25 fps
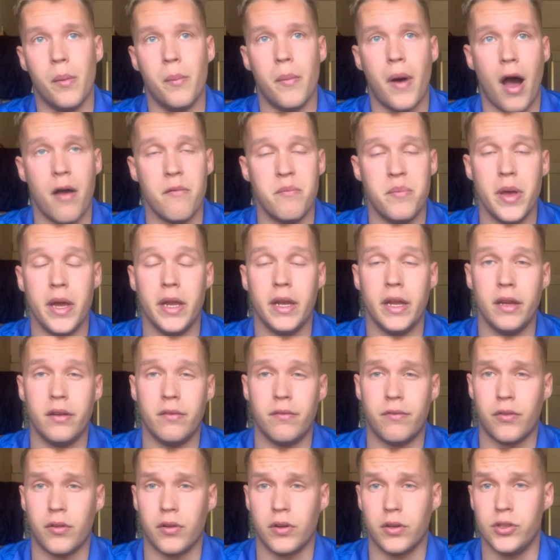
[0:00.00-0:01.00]
I've been in
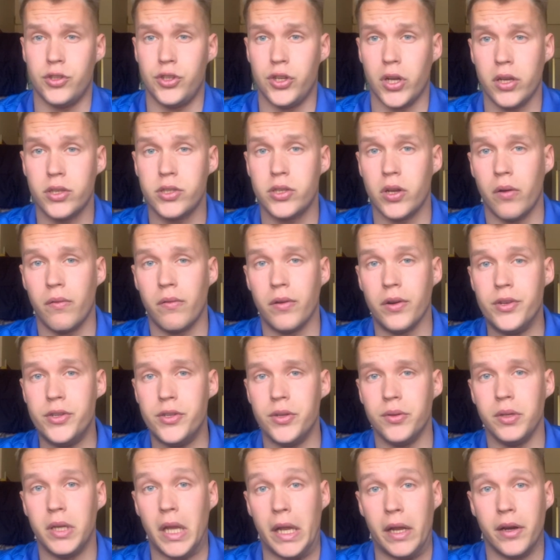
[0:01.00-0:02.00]
for just over
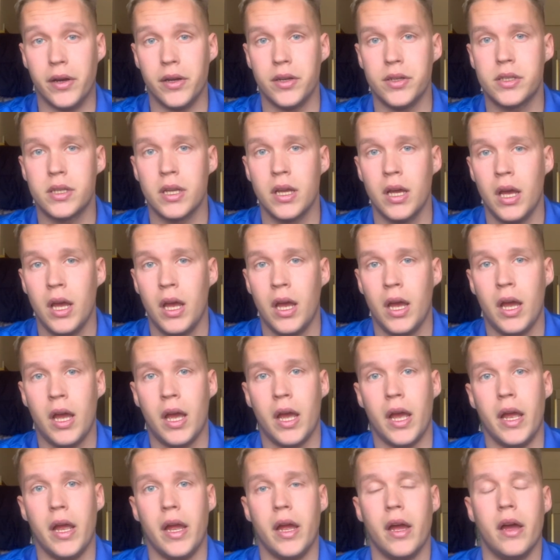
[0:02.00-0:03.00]
2 years,
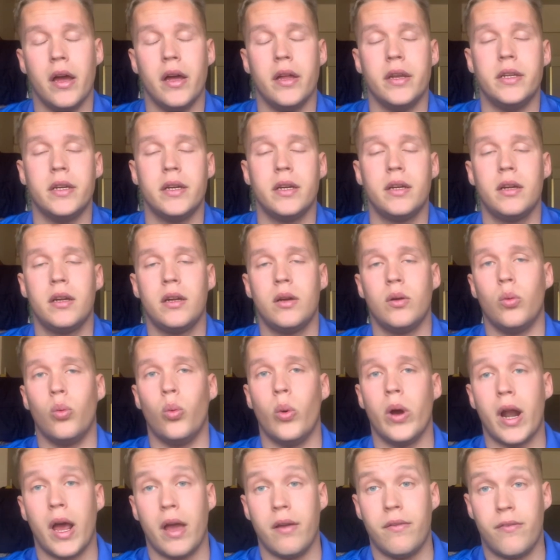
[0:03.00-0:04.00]
and
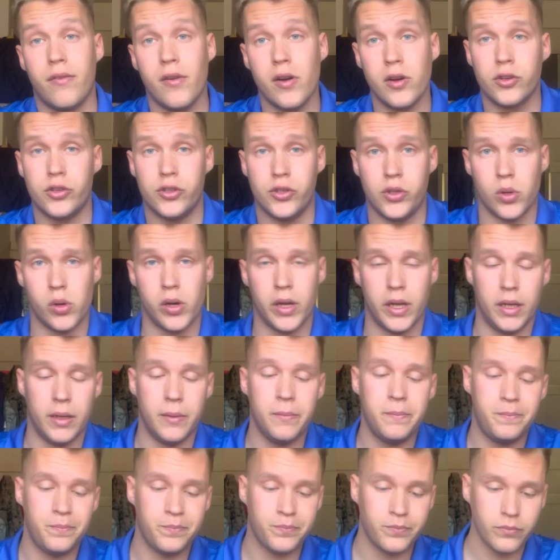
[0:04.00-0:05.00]
when I first joined
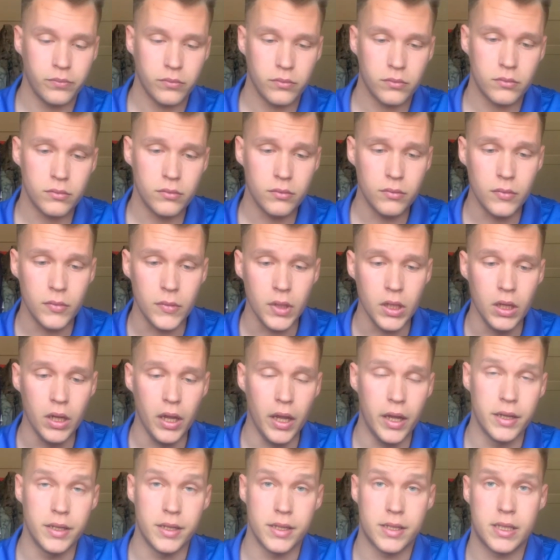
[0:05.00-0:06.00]

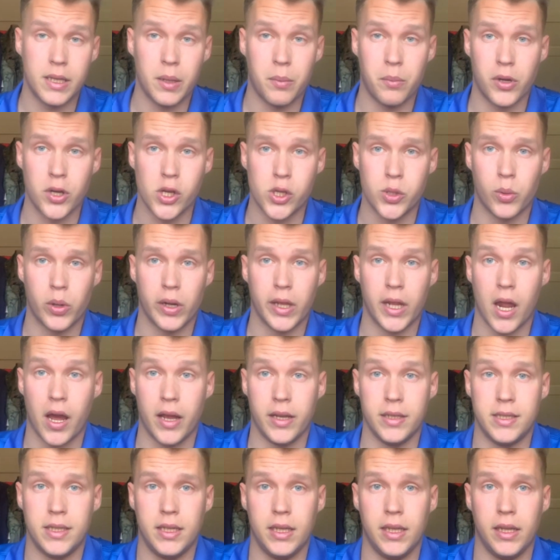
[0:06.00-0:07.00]
in December
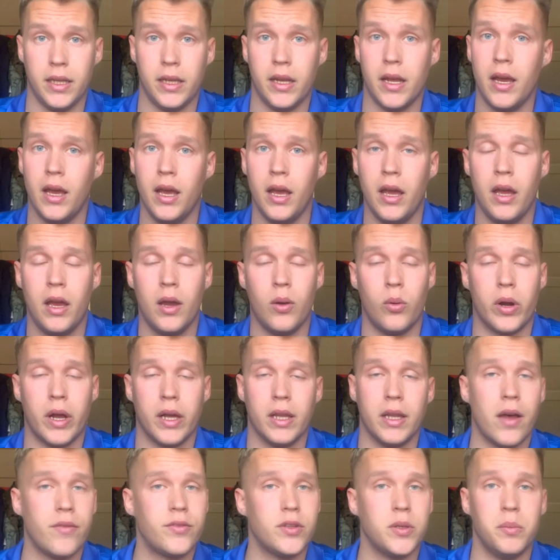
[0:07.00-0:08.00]
2019, when I
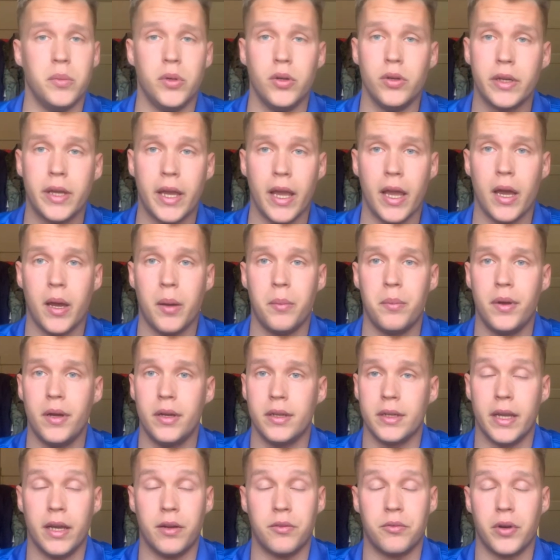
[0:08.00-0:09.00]
left to boot camp,
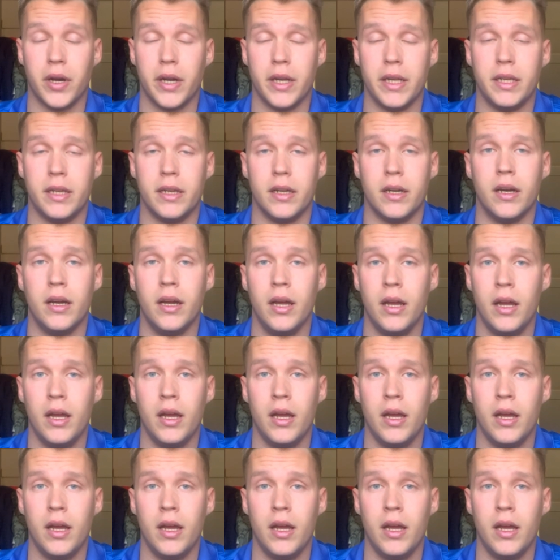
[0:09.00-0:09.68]
getting ready to